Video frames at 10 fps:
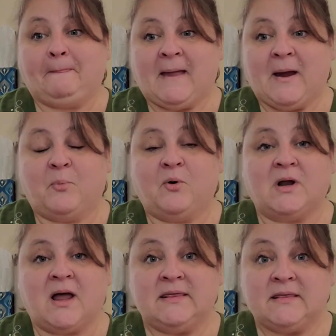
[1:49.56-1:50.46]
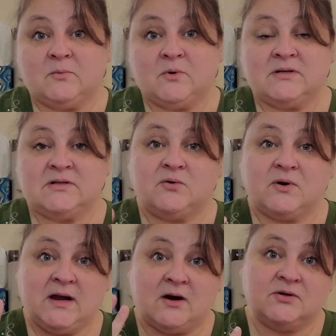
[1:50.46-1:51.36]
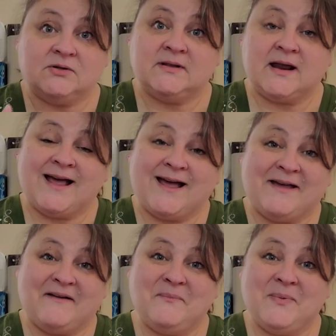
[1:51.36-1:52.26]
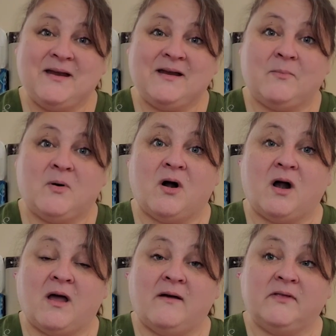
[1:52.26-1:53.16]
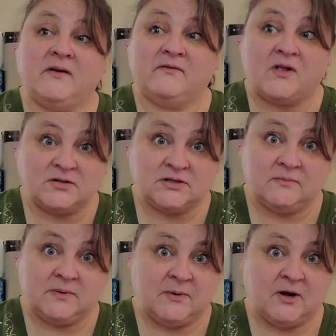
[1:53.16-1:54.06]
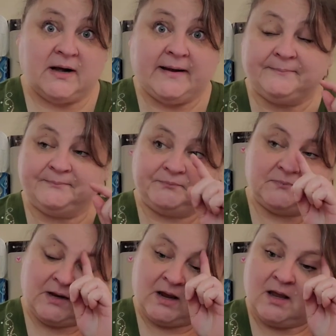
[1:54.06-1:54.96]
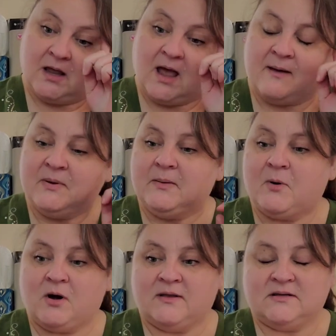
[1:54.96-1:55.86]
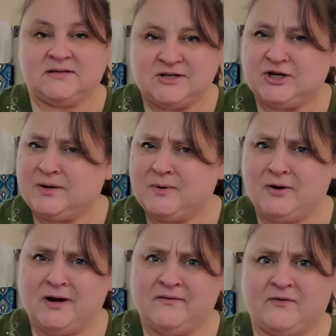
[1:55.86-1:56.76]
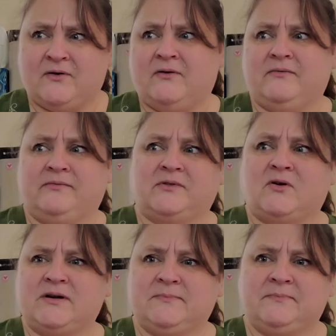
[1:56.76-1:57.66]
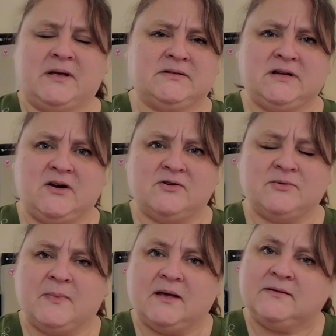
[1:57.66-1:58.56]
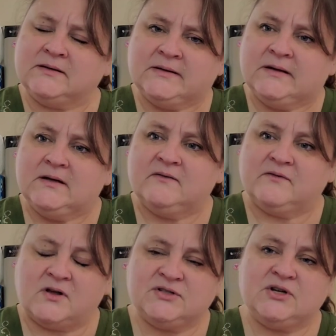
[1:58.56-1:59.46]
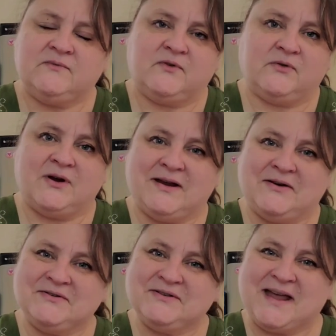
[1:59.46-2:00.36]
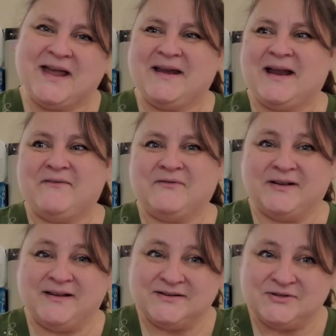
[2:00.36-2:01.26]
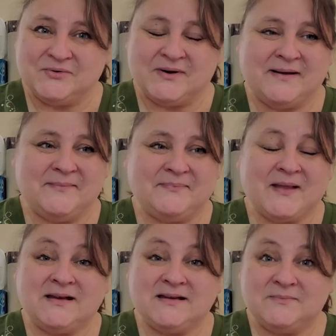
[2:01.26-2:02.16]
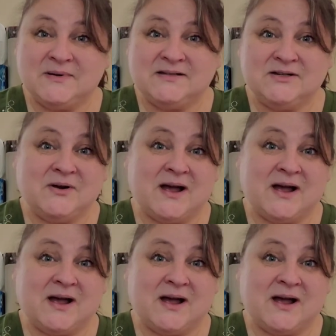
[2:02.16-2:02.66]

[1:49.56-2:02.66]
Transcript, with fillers: April 9th was three years that I have been a part of the floss tube community. I've been a part of the stitching community for 30 plus years, but floss tube for three years and I've really enjoyed it. I did miss you